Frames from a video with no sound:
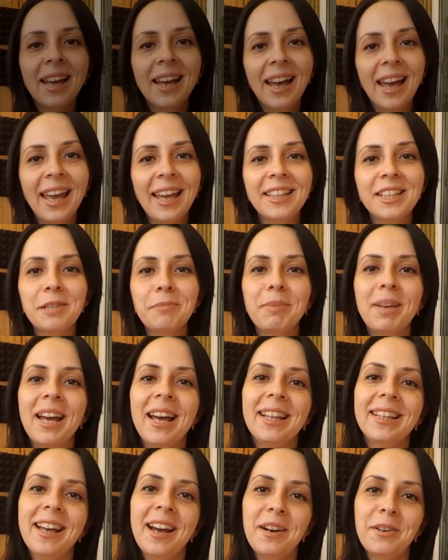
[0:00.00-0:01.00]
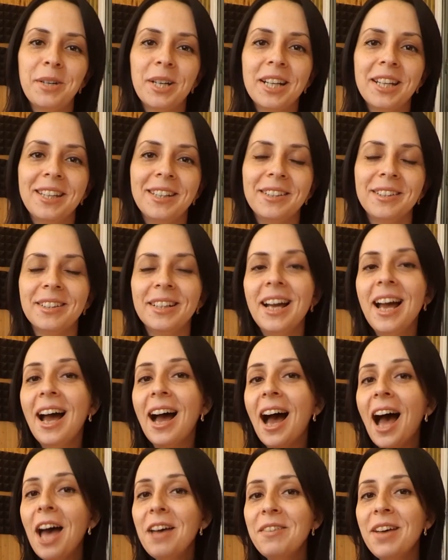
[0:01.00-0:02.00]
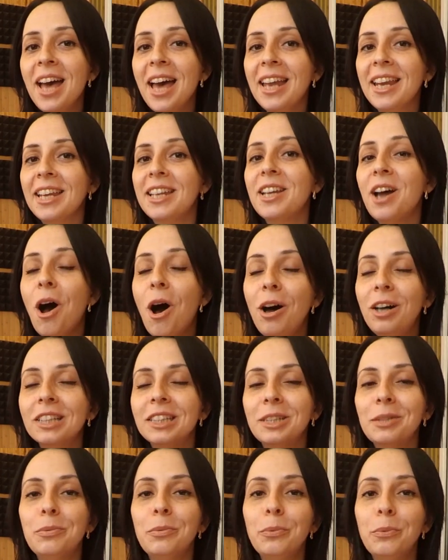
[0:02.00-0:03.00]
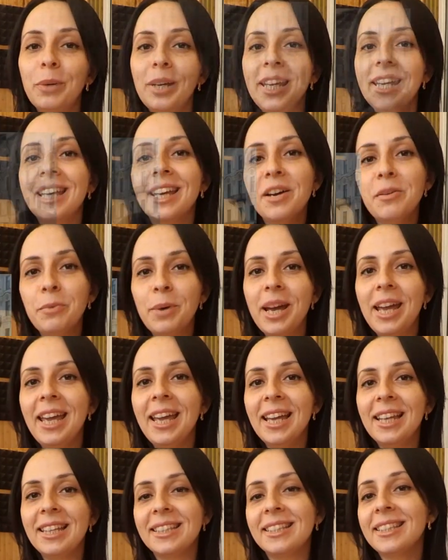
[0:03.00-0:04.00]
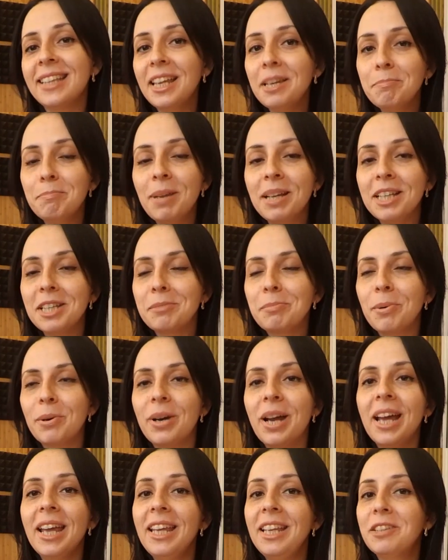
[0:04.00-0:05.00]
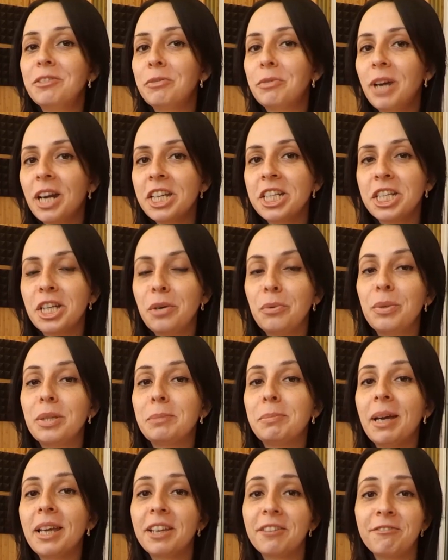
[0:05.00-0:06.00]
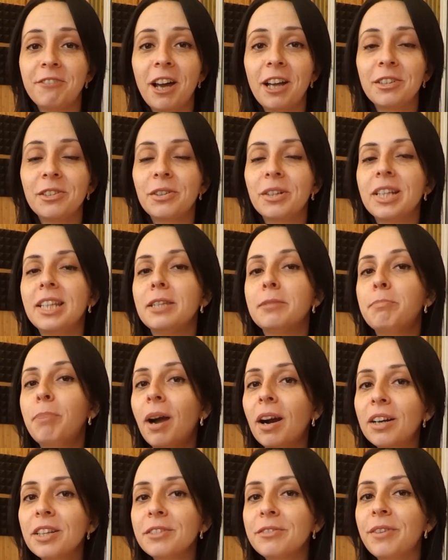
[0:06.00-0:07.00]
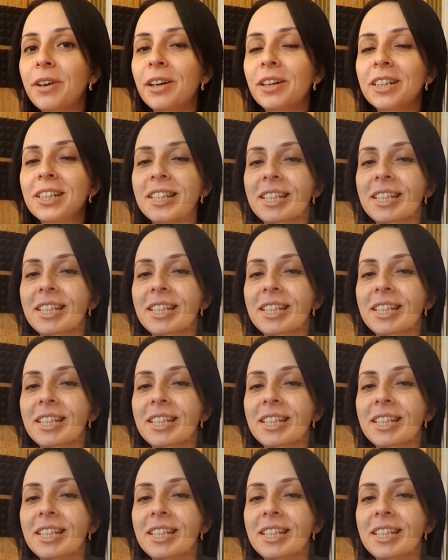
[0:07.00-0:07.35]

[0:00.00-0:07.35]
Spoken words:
Hey Top Gun, how are you? I've had an awesome week away at St. Petersburg in Russia with my co-founder and part of our